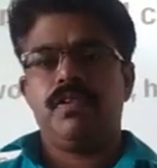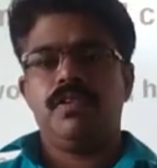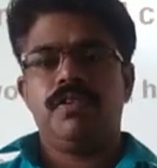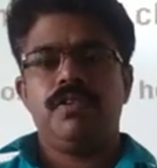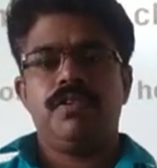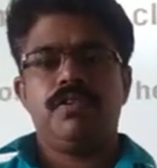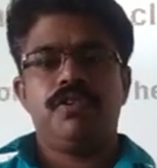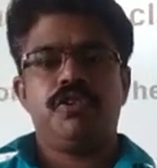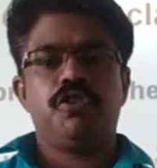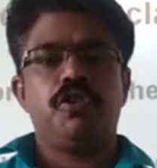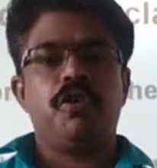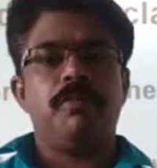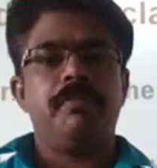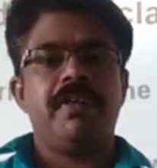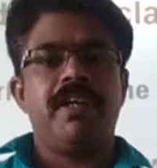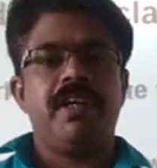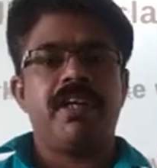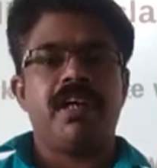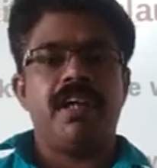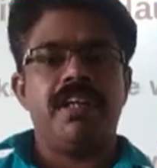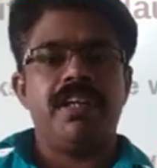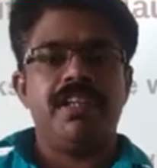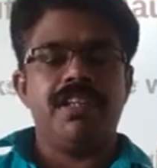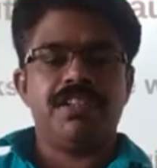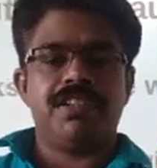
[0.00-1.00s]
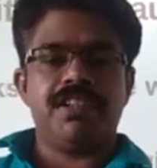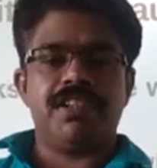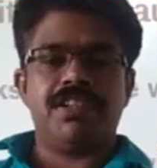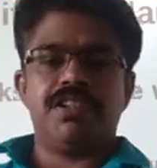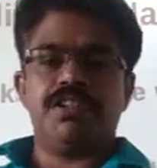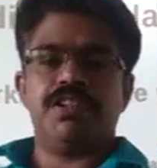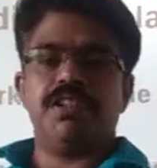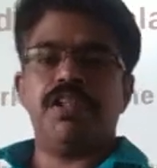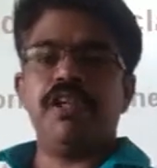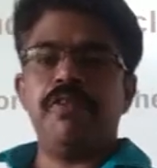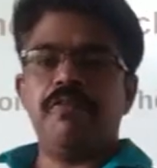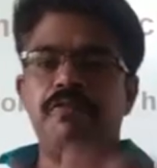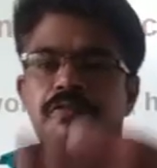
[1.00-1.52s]
So many
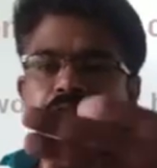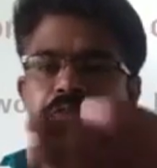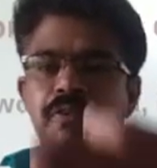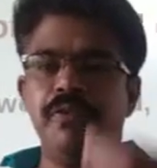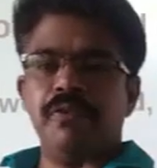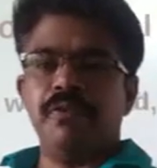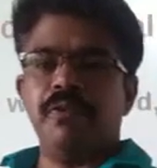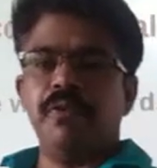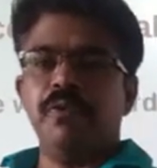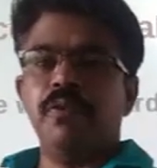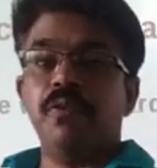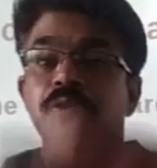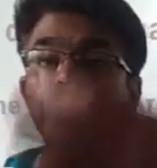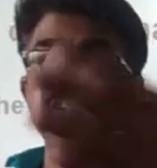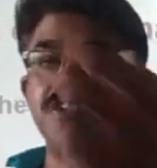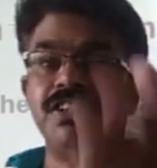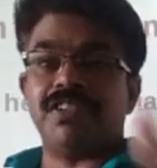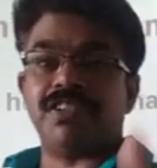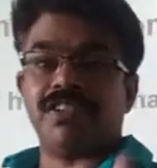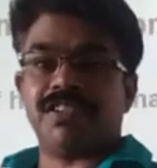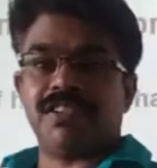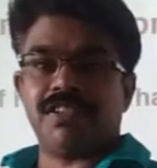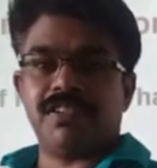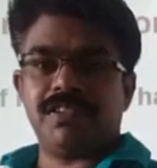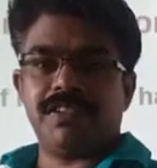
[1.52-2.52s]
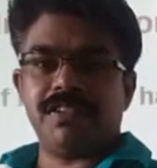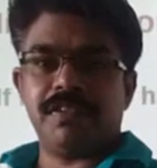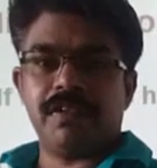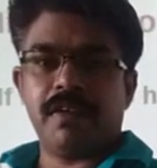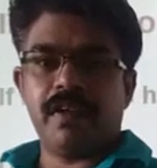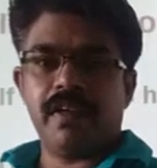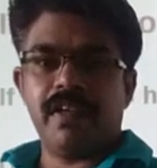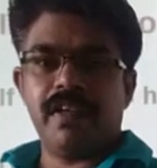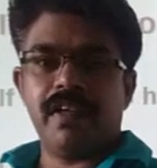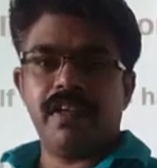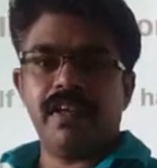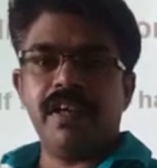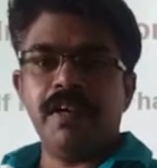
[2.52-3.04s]
conditions. If you do this,
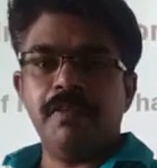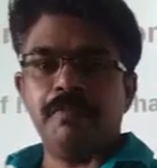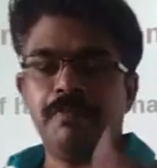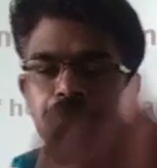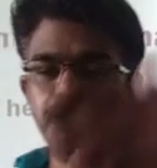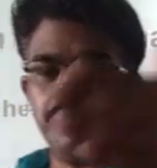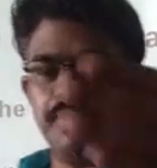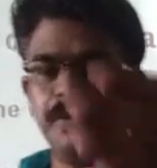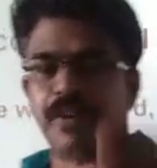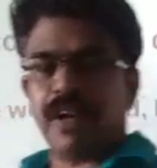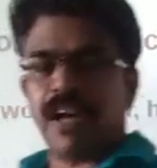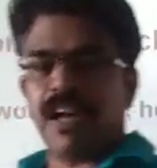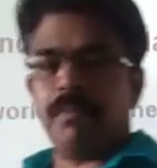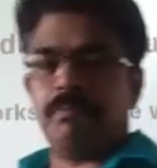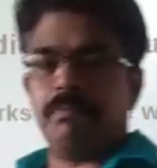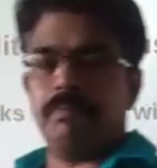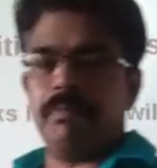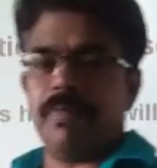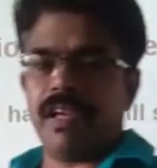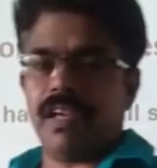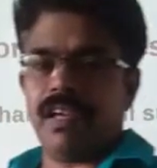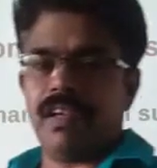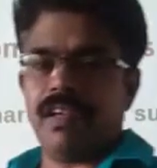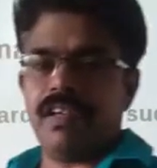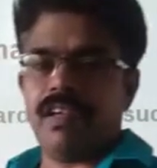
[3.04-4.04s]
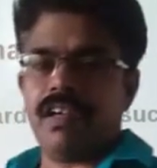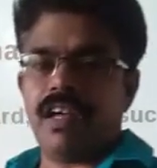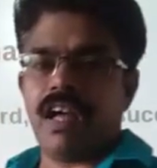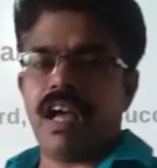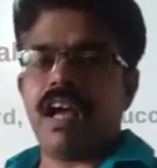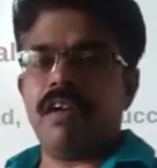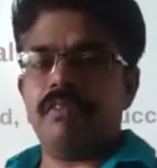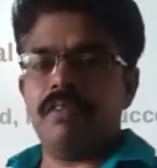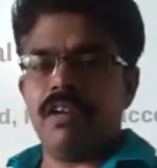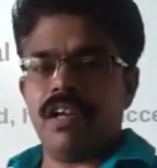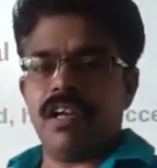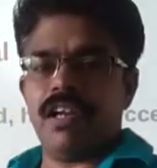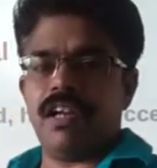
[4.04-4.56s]
if you help me,
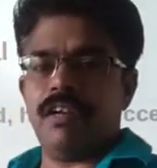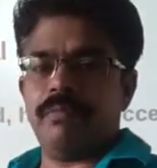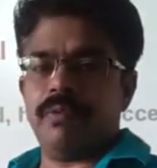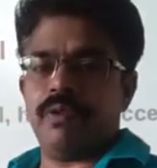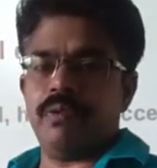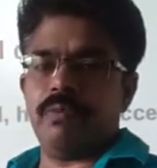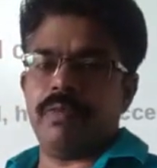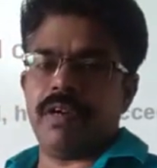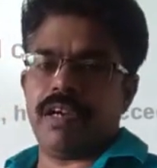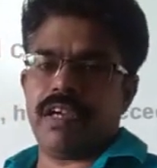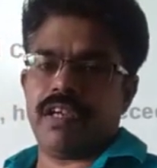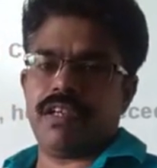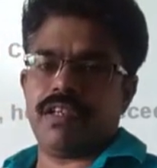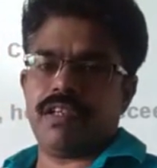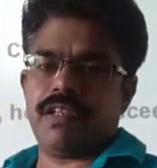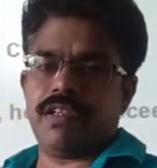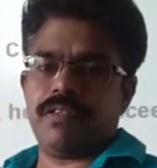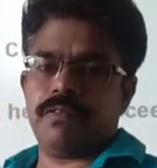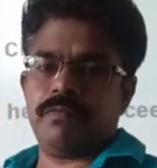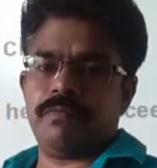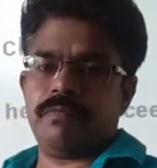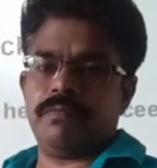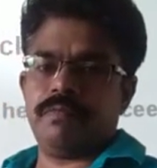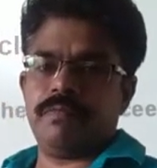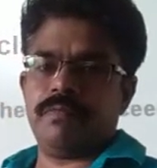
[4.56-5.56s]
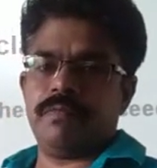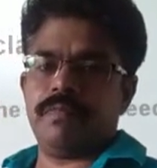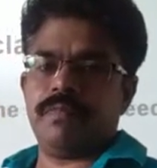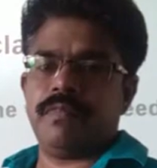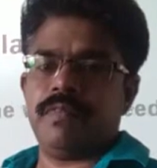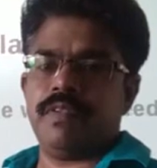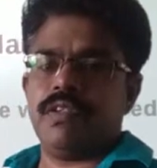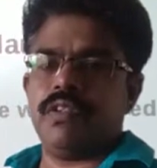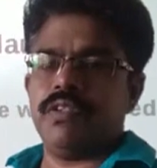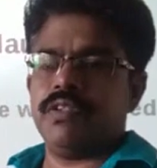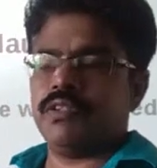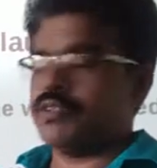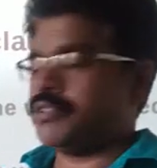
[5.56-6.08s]
I will help you back.
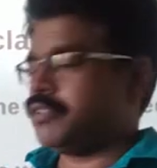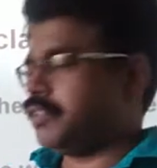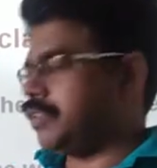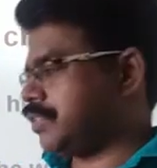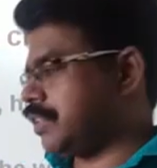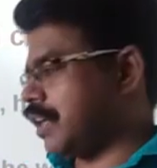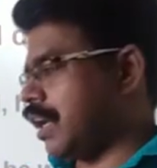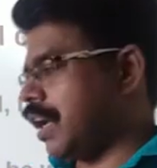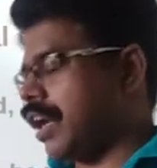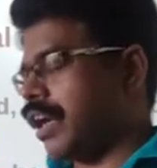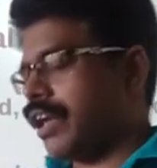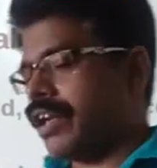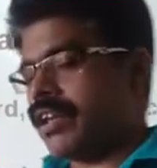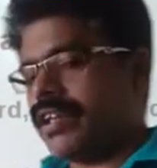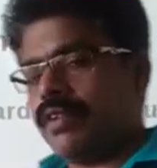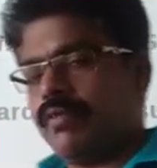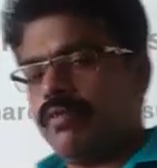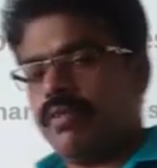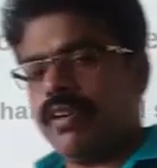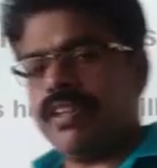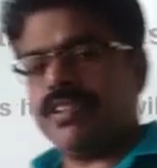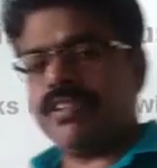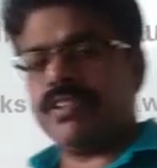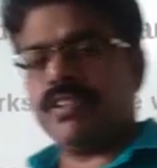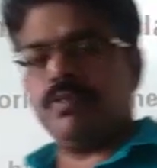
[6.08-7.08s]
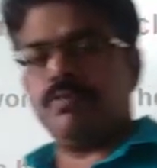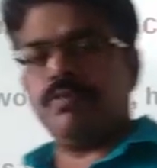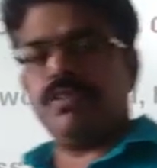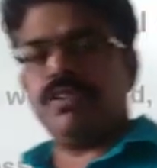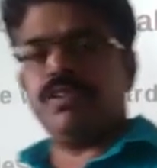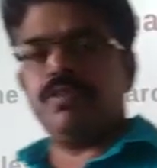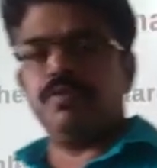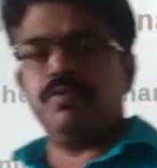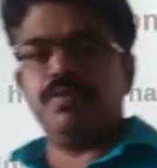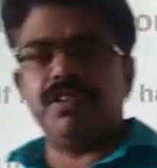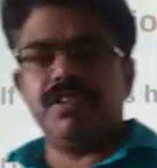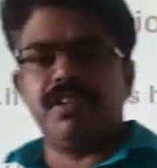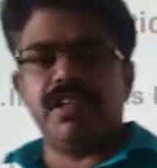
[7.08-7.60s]
So these are the ways in
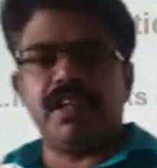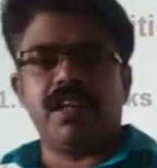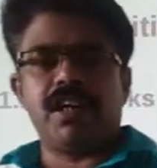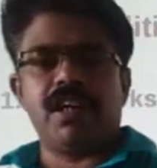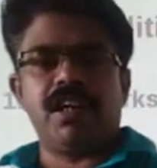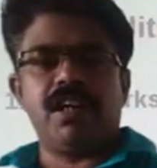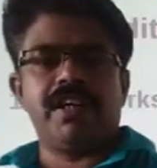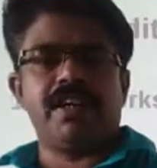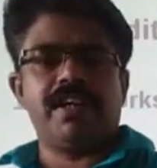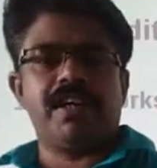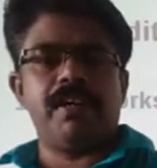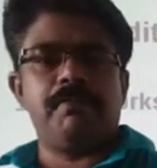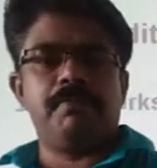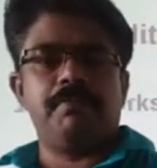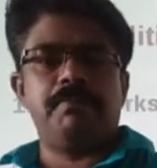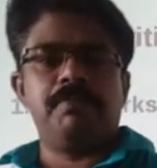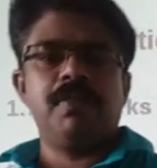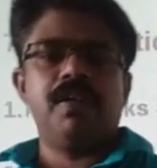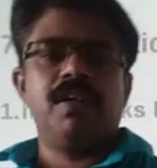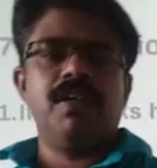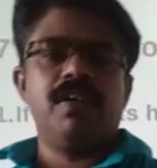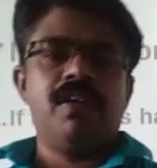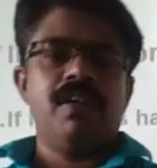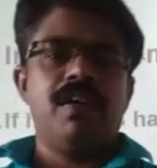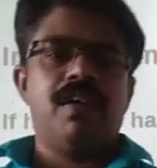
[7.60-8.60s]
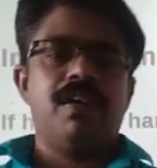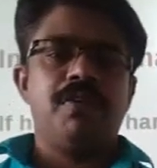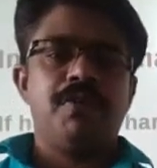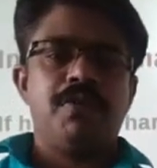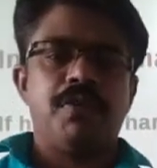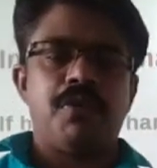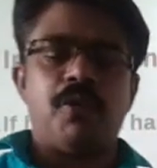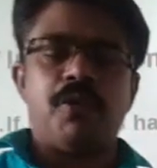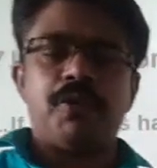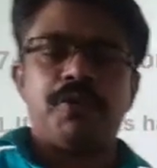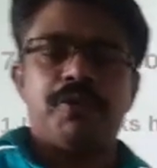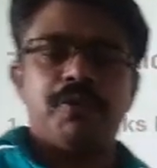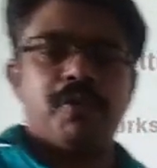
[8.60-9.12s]
which we generally
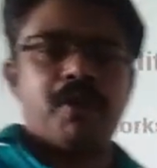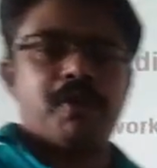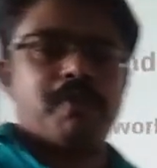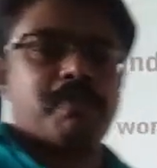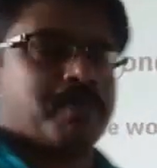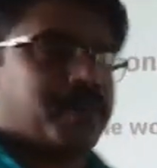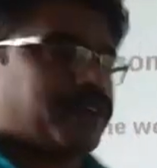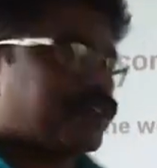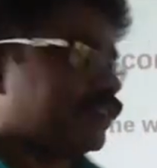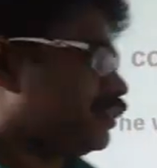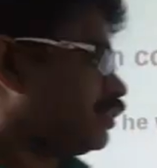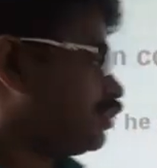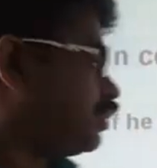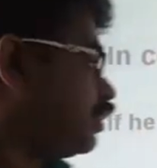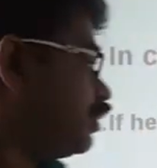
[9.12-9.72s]
talk to our friends.